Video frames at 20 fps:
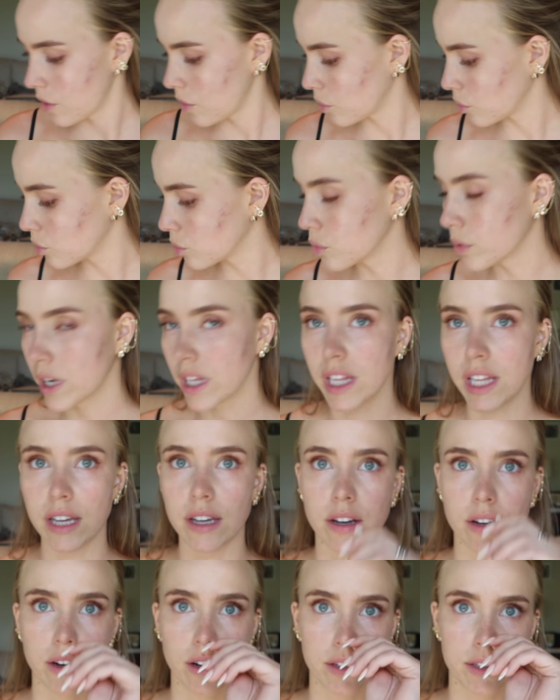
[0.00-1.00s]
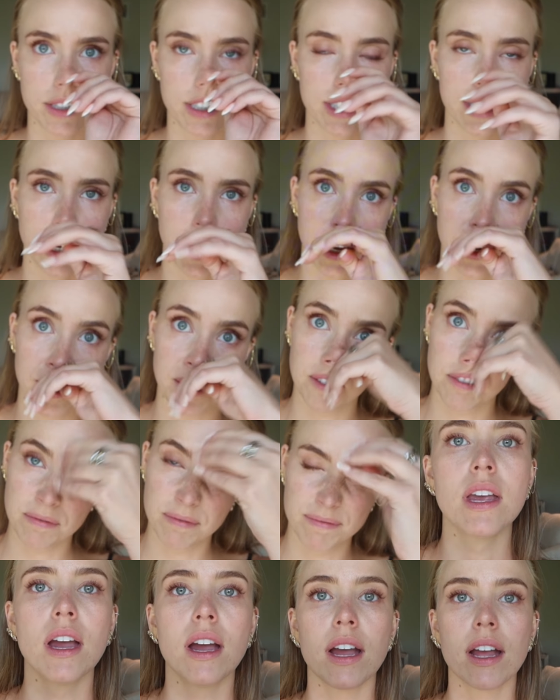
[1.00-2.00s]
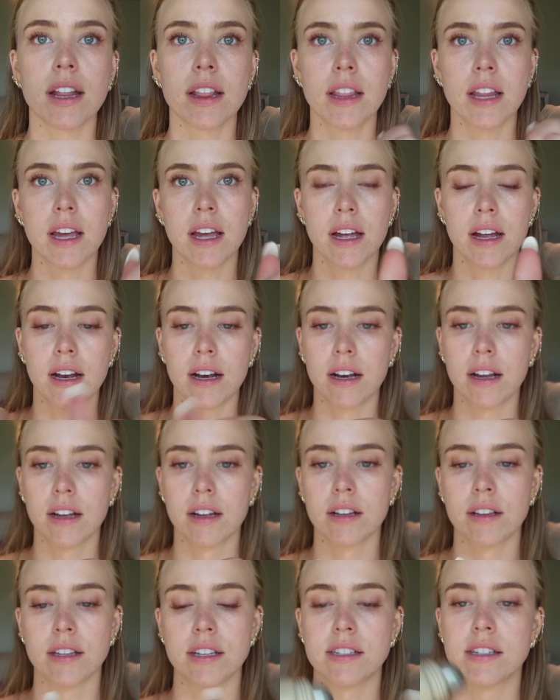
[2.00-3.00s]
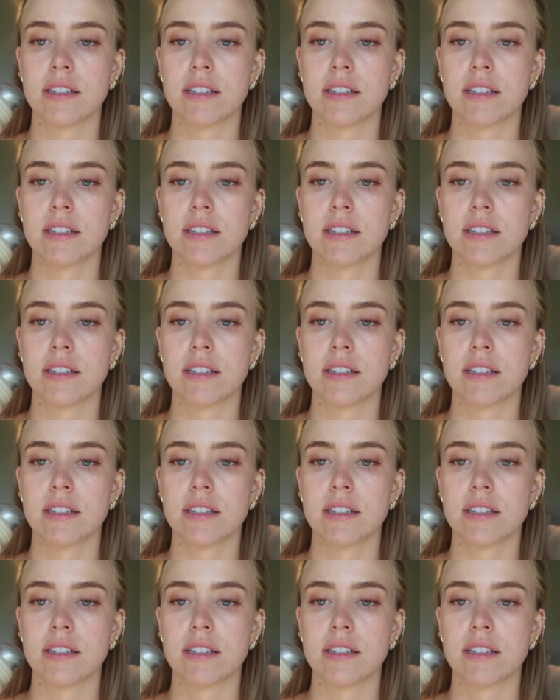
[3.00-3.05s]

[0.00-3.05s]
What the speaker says: really good on the skin. And then this